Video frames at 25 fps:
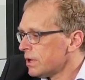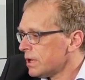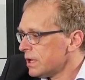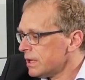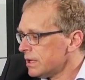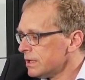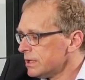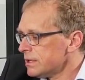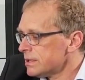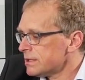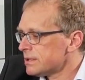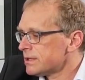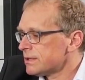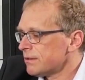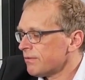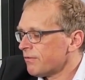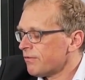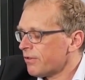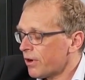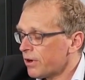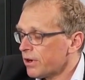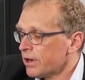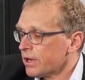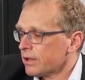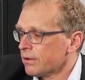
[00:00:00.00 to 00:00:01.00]
is
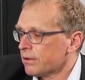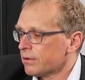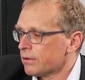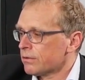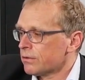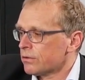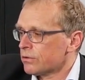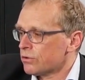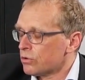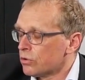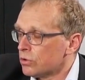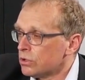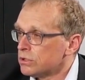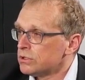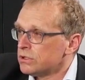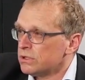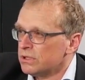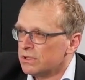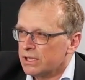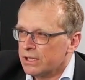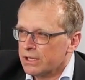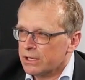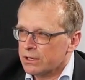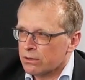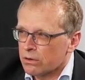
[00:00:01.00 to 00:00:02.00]
very good
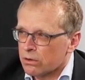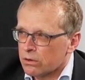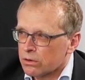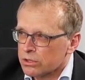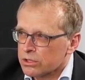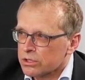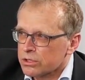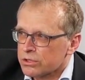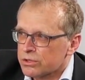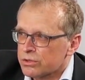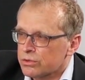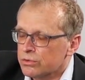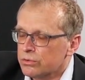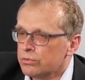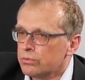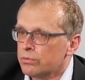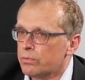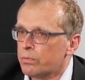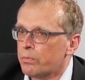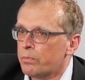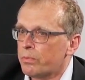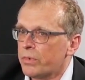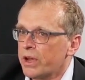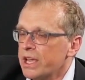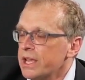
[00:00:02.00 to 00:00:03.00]
in order to
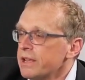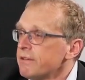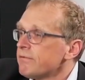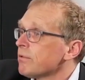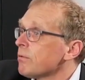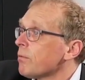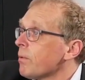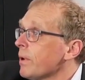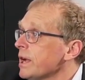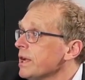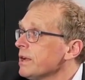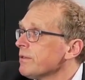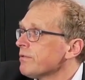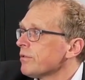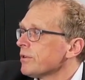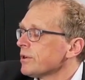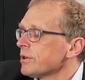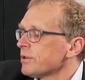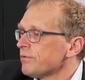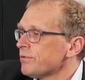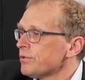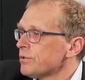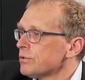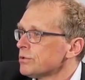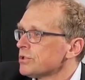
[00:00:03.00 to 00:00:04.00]
pave a way for the
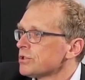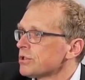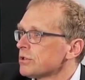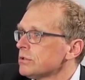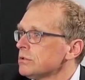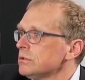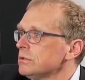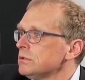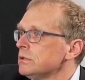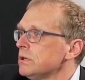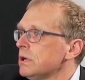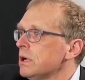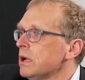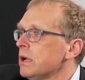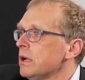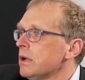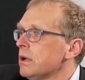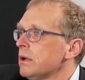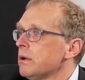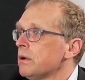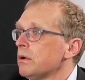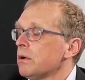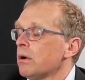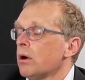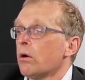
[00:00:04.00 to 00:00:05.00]
future.
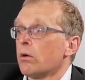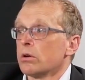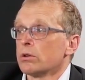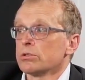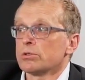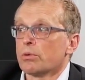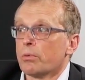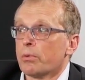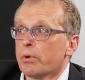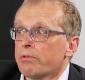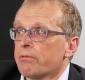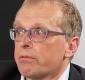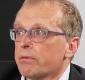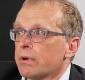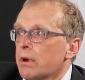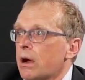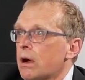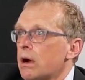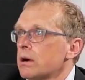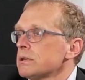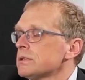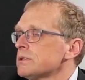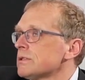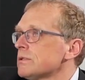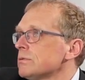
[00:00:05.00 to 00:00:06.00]
Also with
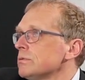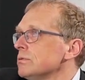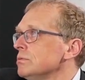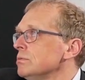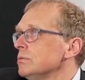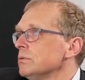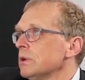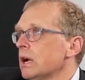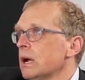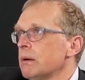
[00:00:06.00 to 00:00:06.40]
regards to